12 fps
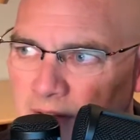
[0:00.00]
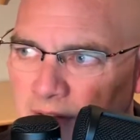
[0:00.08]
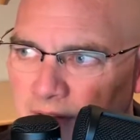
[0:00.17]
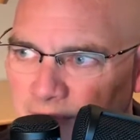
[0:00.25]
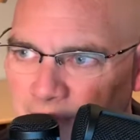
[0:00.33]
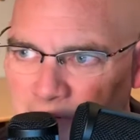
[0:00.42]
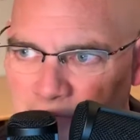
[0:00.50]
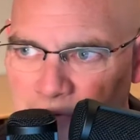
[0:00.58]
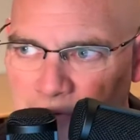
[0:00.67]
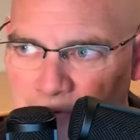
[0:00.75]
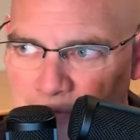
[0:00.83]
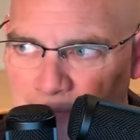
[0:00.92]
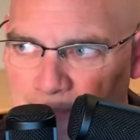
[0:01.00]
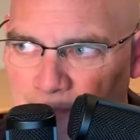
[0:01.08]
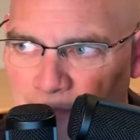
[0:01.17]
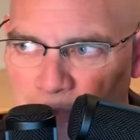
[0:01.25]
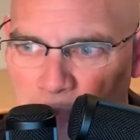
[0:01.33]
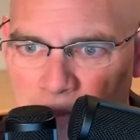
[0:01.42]
They favored her
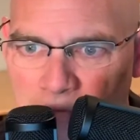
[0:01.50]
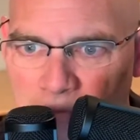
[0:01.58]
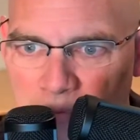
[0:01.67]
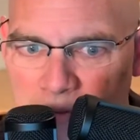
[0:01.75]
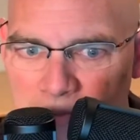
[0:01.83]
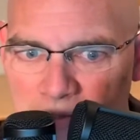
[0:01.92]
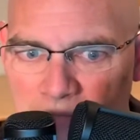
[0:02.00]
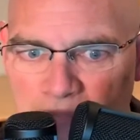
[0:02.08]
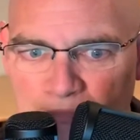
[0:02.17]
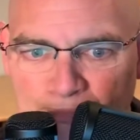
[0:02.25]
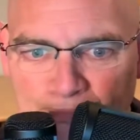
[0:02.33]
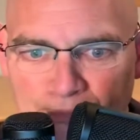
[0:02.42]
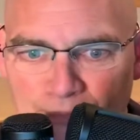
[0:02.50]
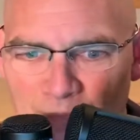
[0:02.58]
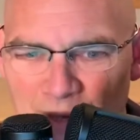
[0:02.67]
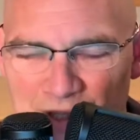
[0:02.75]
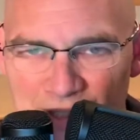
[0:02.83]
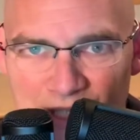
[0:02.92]
for whatever reason.
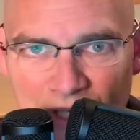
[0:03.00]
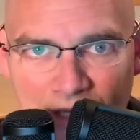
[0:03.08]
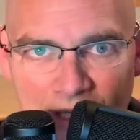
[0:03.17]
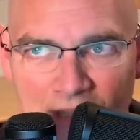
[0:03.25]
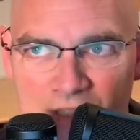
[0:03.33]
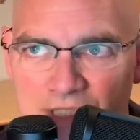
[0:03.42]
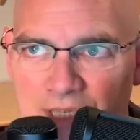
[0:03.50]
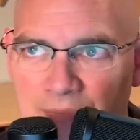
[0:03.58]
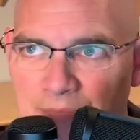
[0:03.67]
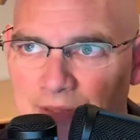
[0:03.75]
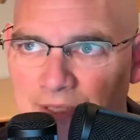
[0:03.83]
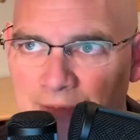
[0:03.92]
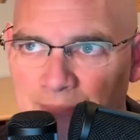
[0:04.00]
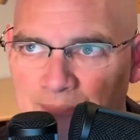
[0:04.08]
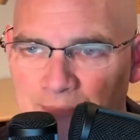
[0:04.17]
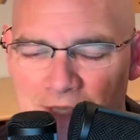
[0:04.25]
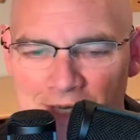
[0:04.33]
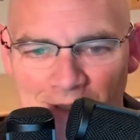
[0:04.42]
CNN, same thing.
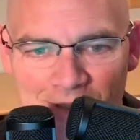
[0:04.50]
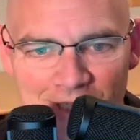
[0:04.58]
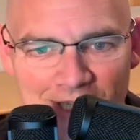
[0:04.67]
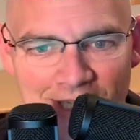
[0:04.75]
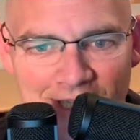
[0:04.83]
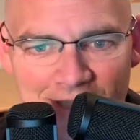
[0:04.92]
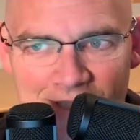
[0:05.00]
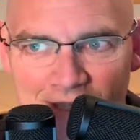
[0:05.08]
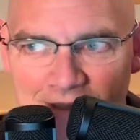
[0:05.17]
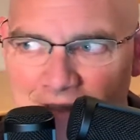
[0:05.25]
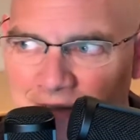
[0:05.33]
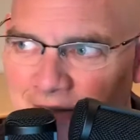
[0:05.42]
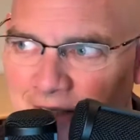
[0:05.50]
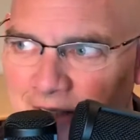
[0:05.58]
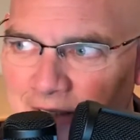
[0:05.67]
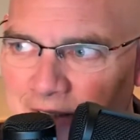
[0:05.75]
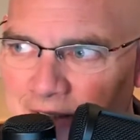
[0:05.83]
You know, CNN said the other night on the